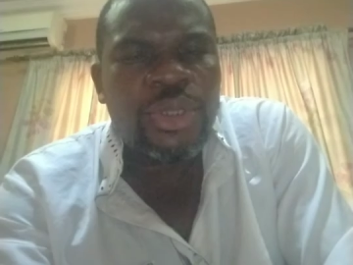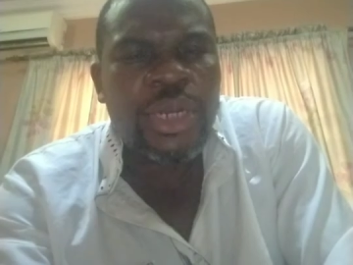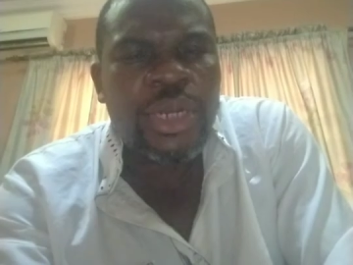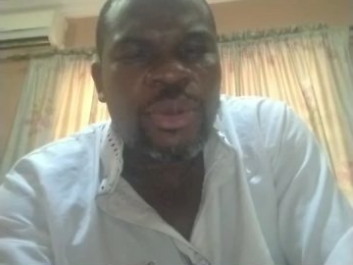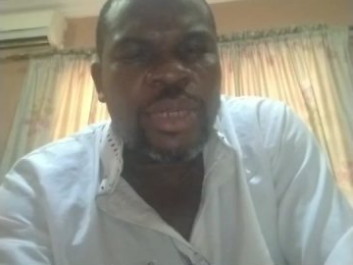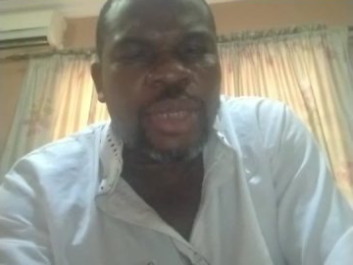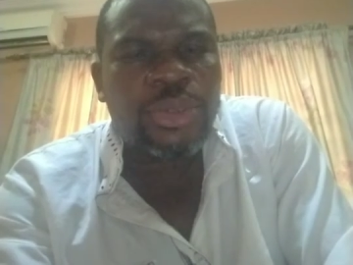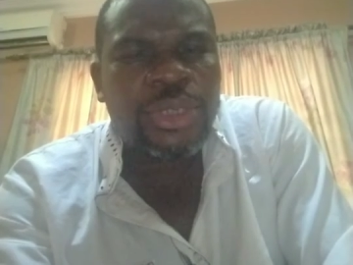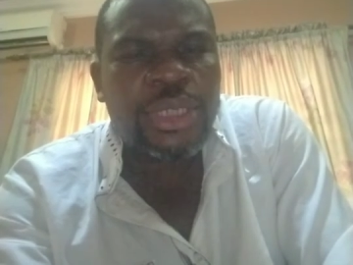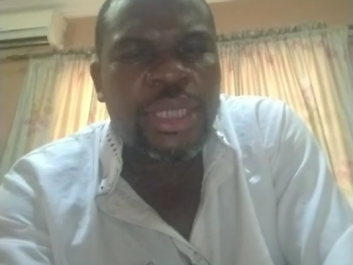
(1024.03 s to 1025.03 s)
record that you
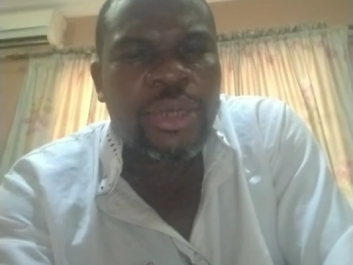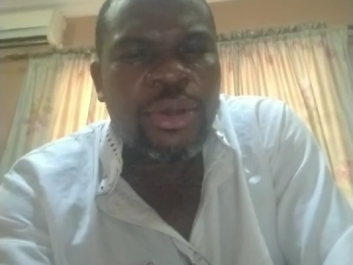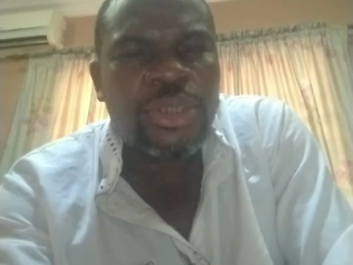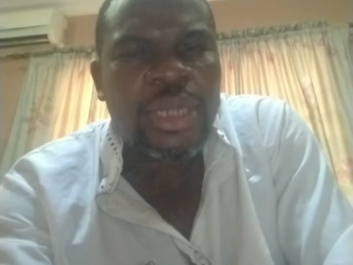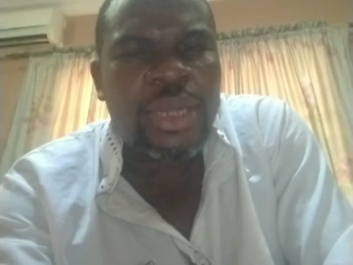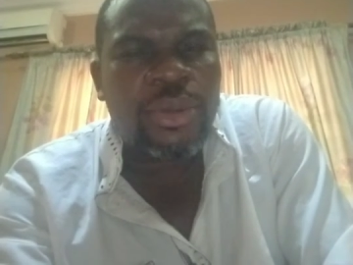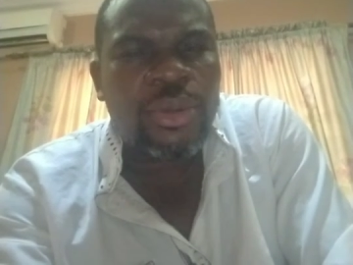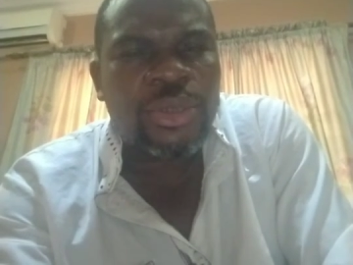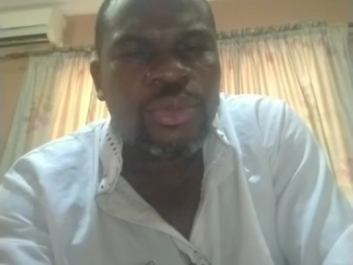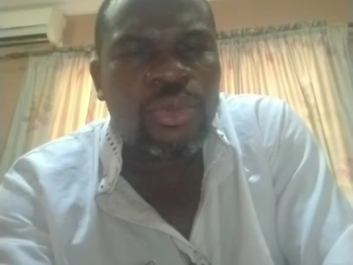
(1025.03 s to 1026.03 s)
see there. All these other
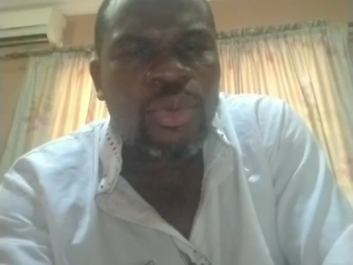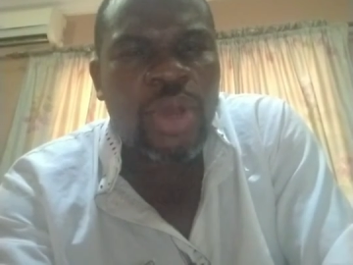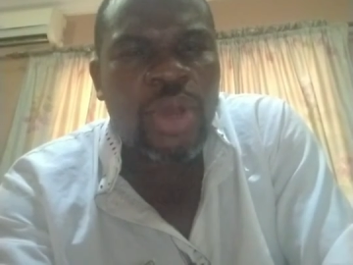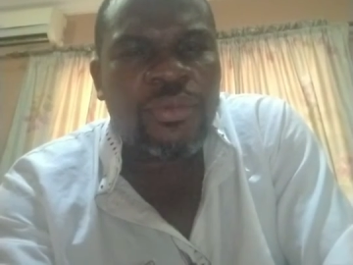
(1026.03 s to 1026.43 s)
records will go off.